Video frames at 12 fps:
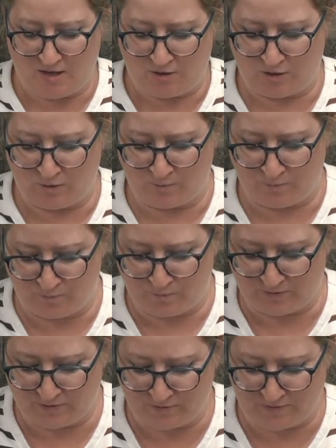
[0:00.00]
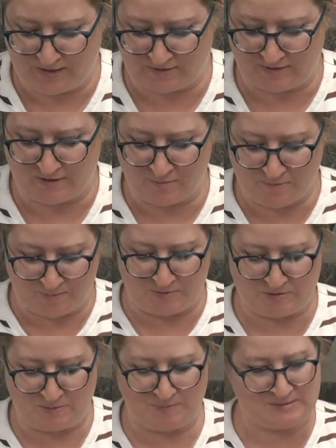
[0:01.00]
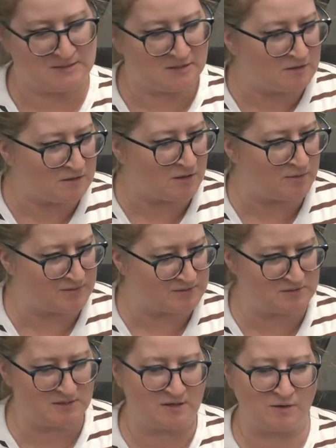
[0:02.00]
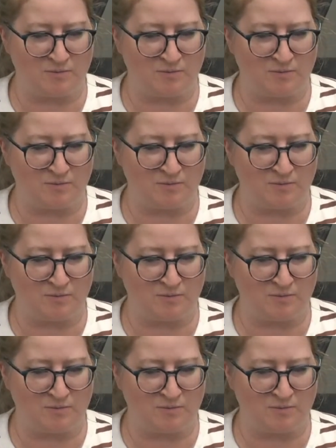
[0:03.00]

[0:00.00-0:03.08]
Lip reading: You know, with the fact that our membership is a little low this year,